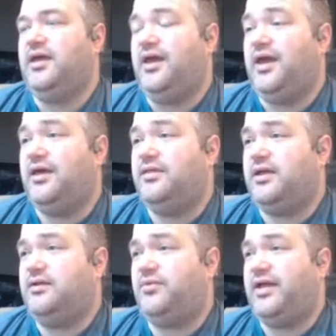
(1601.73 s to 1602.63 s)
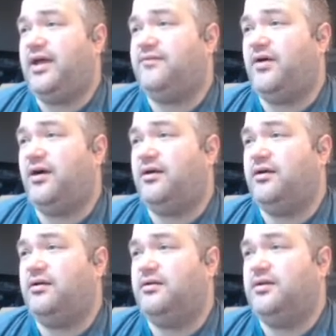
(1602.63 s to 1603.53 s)
And then we have
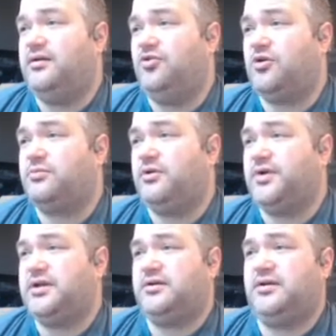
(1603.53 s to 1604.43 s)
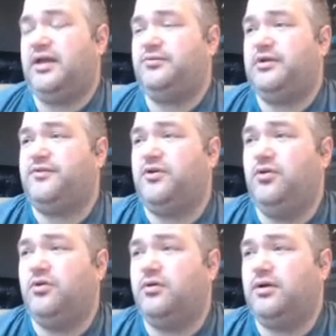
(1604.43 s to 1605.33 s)
our normal render, and we have our
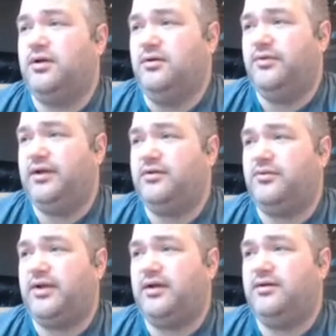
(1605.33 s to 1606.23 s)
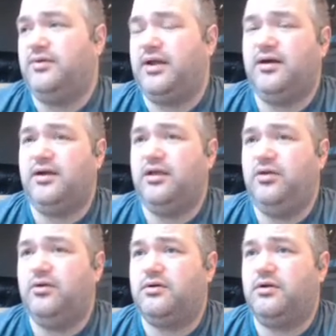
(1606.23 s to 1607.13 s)
Nora render, what I call a
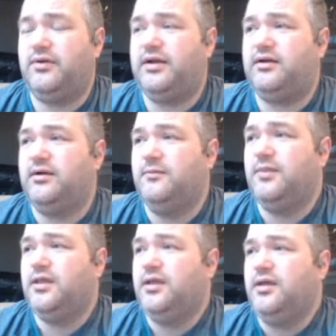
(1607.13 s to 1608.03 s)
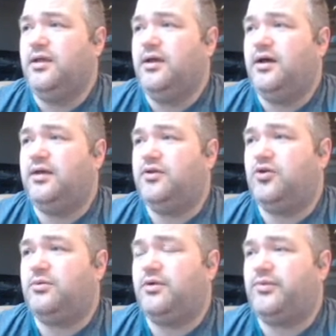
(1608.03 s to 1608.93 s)
Nora render. The
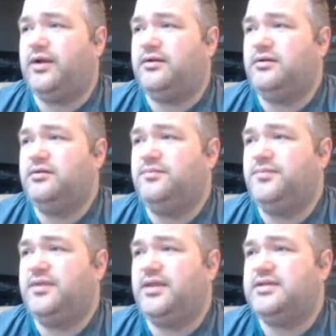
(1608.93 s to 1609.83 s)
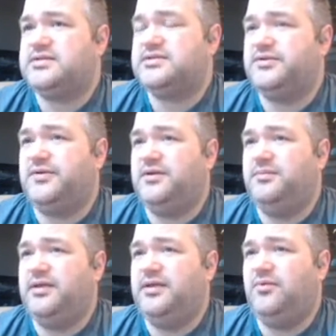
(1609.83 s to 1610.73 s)
normal render is just going to
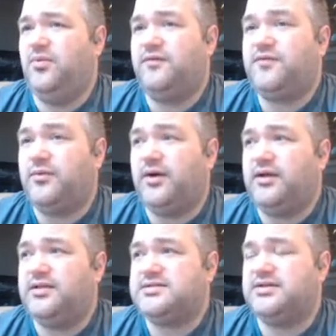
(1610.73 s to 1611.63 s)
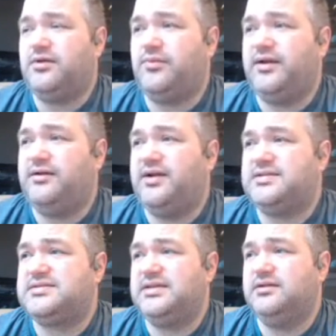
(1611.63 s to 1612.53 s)
be 1 for 1. It's going to render a
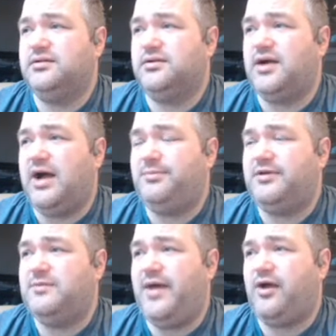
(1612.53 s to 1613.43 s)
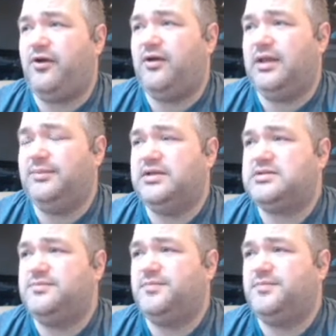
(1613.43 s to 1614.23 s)
single copy of the background image.